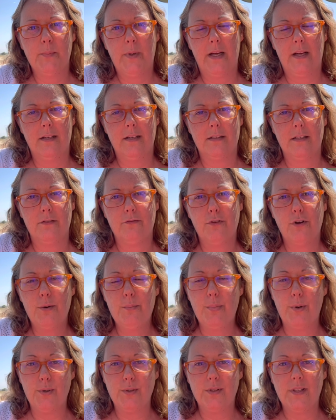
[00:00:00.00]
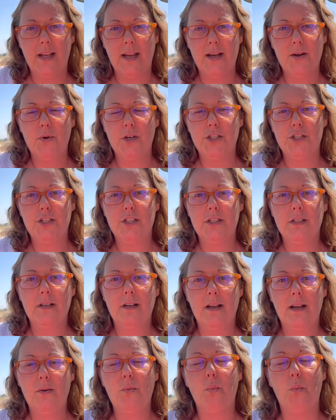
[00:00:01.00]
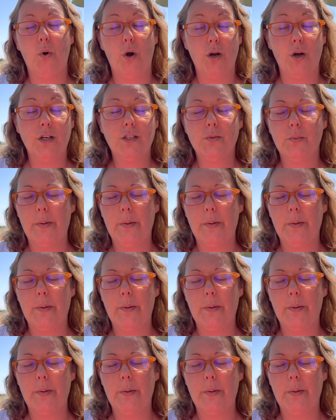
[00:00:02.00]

my cousin for her birthday, which worked.